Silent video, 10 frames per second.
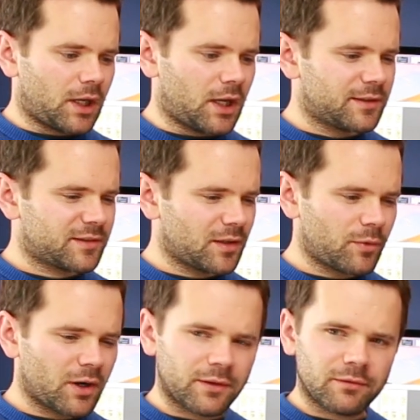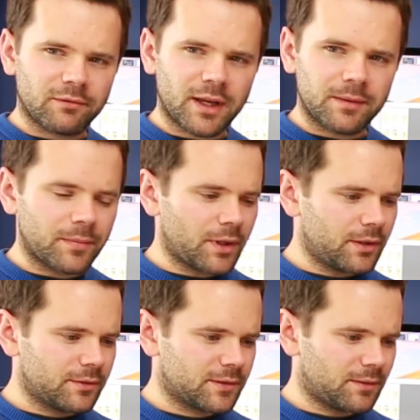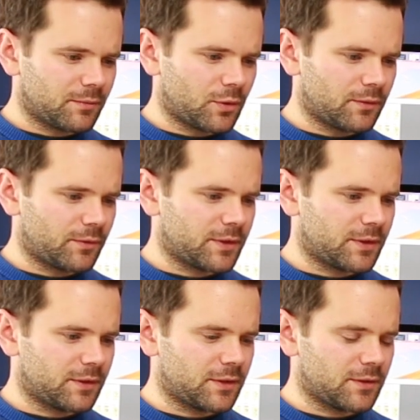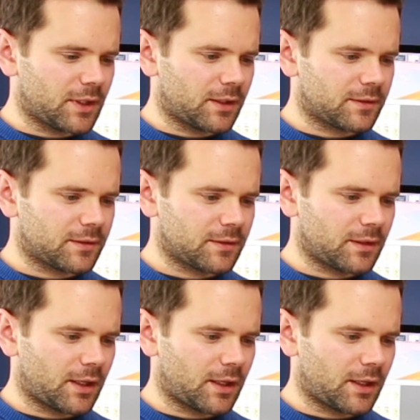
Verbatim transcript: Uh, Somewhere Over the Rainbow, some chord voicings use it.